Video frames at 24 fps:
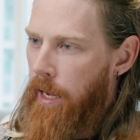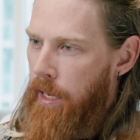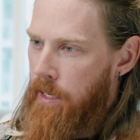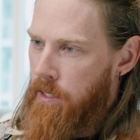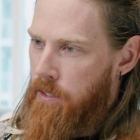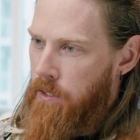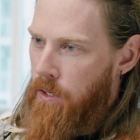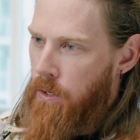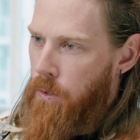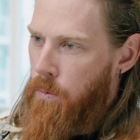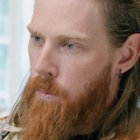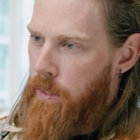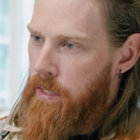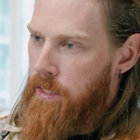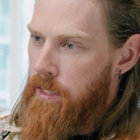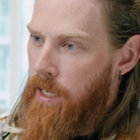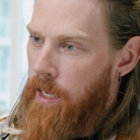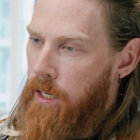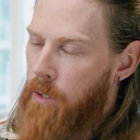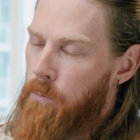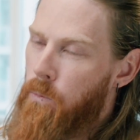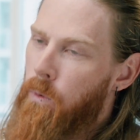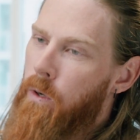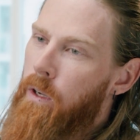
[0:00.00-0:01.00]
And so we
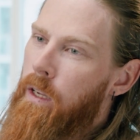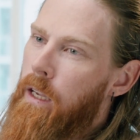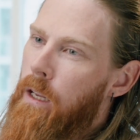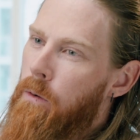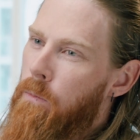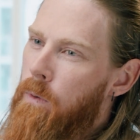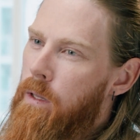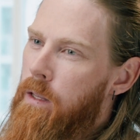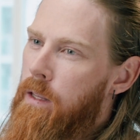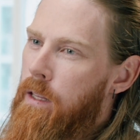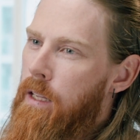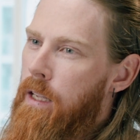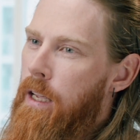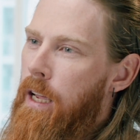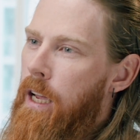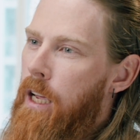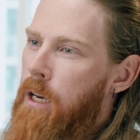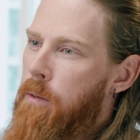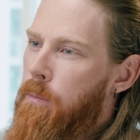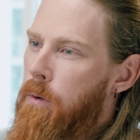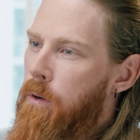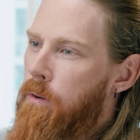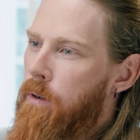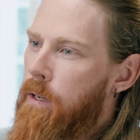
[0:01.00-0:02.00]
started working with the
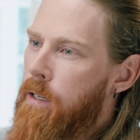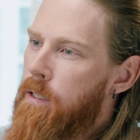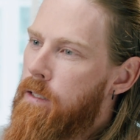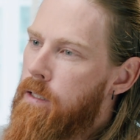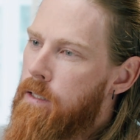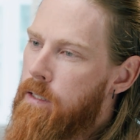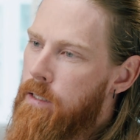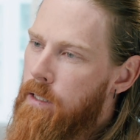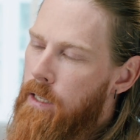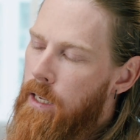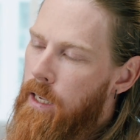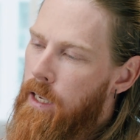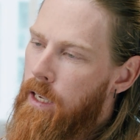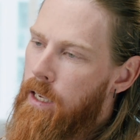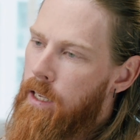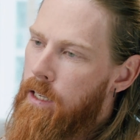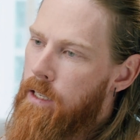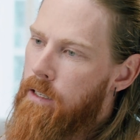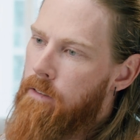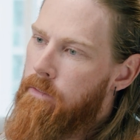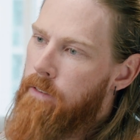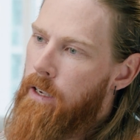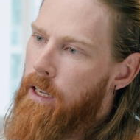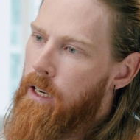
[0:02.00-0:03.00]
A W S uh,
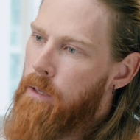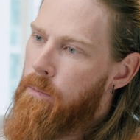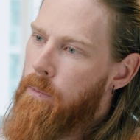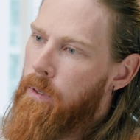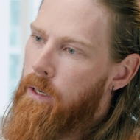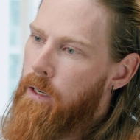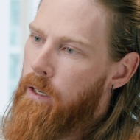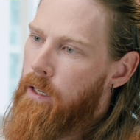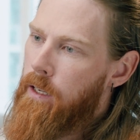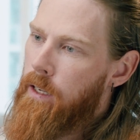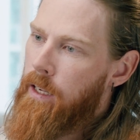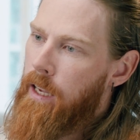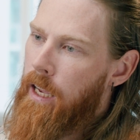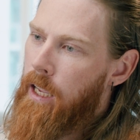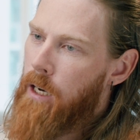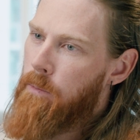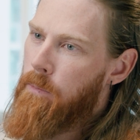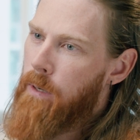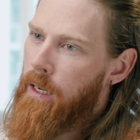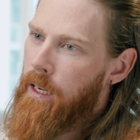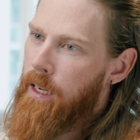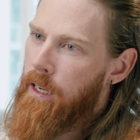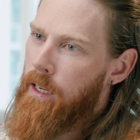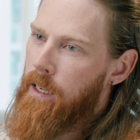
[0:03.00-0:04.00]
Developer
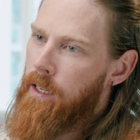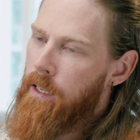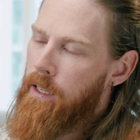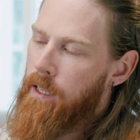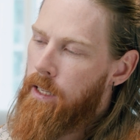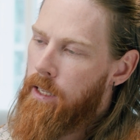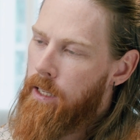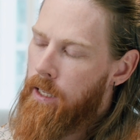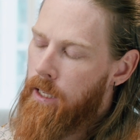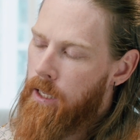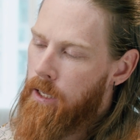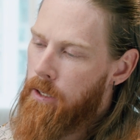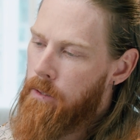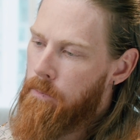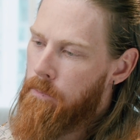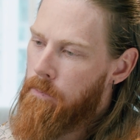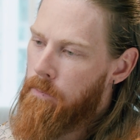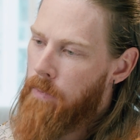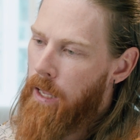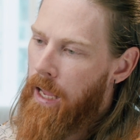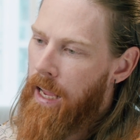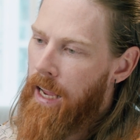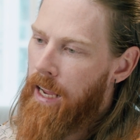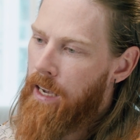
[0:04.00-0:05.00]
Academy
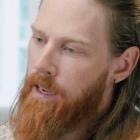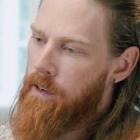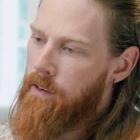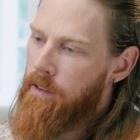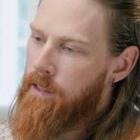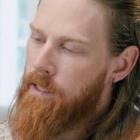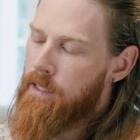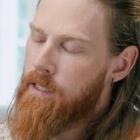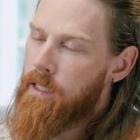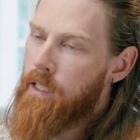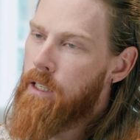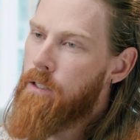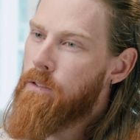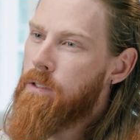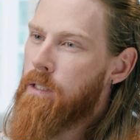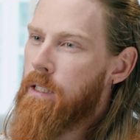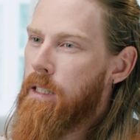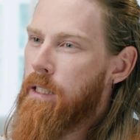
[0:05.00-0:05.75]
um, and the Skills